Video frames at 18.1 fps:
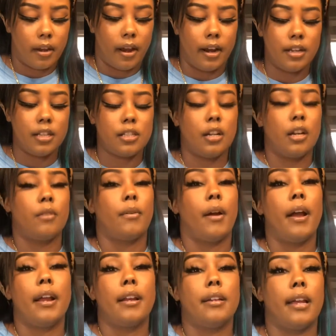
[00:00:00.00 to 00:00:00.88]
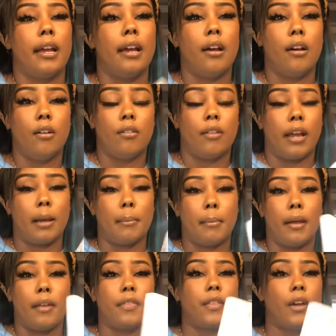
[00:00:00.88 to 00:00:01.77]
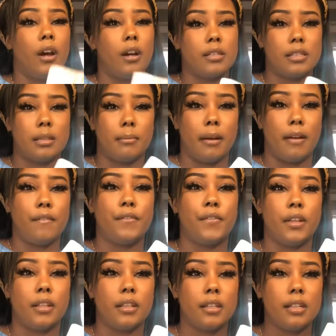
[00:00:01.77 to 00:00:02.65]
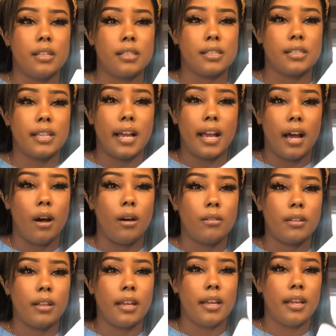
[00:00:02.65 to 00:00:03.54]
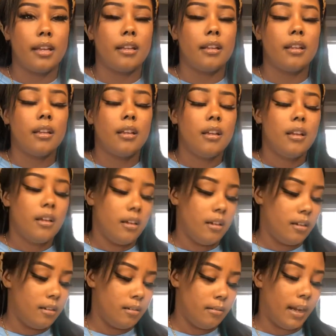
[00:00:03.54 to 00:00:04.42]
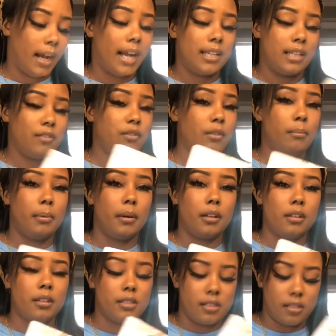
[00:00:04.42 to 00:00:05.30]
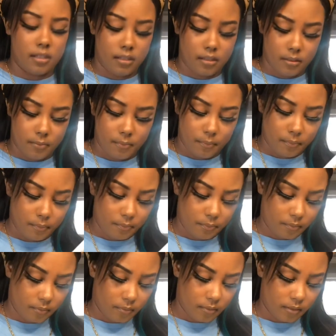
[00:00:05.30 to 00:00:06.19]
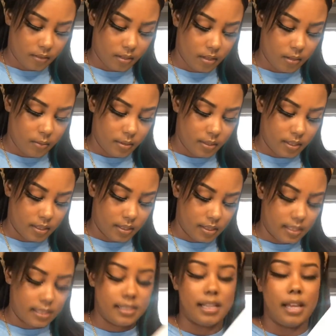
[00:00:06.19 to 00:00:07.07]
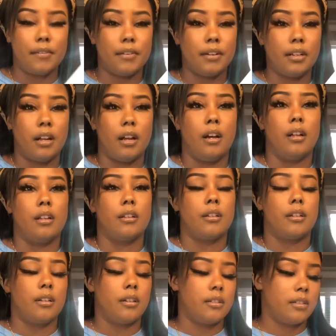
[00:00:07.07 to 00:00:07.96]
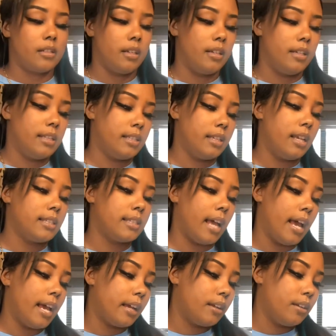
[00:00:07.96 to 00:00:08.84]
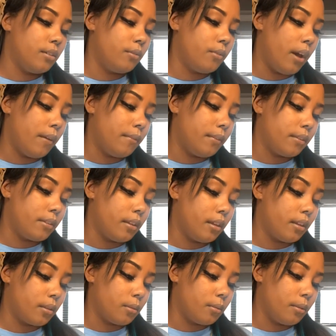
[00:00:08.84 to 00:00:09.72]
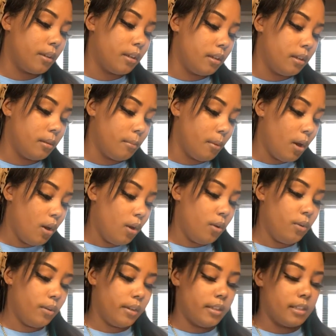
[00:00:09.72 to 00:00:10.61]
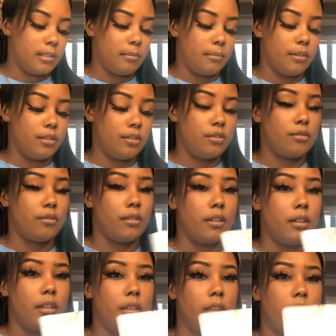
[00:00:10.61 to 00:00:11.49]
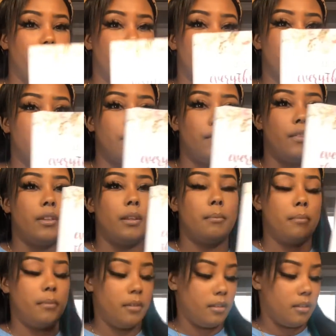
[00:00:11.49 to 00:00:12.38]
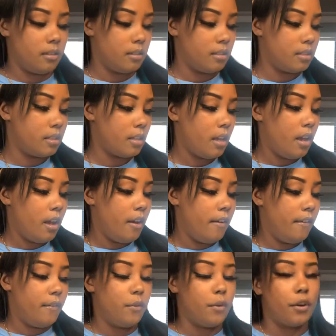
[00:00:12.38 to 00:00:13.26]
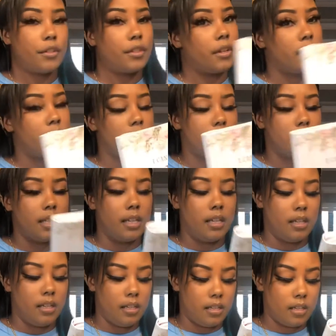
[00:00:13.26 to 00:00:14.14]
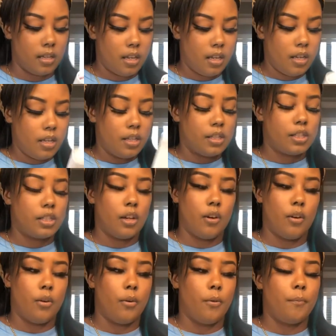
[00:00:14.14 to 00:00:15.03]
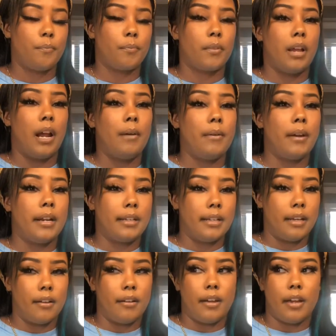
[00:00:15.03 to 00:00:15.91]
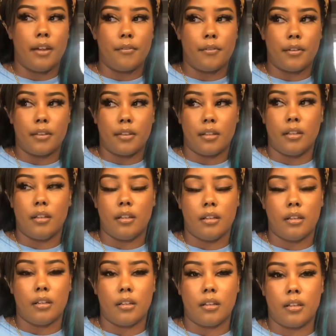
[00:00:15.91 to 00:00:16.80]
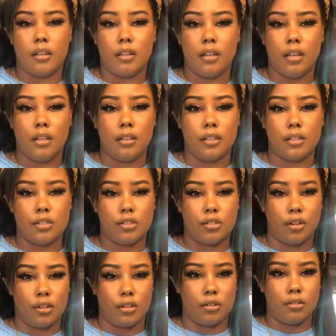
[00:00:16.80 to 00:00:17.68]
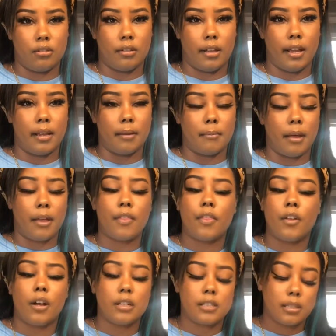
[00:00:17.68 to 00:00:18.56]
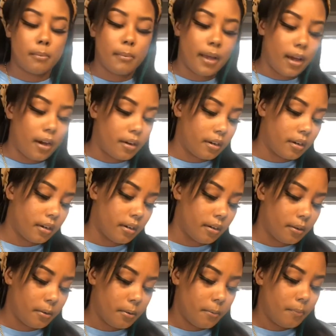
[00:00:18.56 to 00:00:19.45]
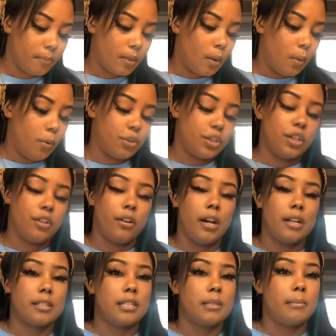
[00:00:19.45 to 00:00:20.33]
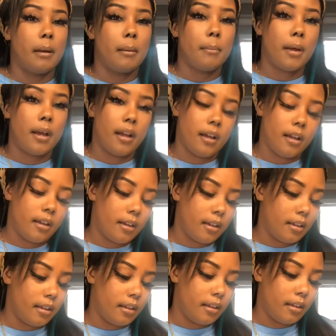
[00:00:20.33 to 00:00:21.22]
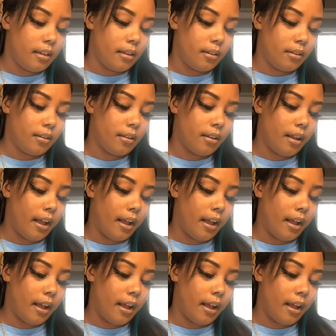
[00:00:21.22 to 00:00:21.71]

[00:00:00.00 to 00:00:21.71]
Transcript: I just started writing down, like, my thoughts and my feelings as an outlet. Um, I got this from Burlington. It was seven dollars, and it says, I can do everything through him who gives me strength, and it's Philippians four thirteen. So I write down everything in this journal, like my thoughts about her, when she crosses my mind.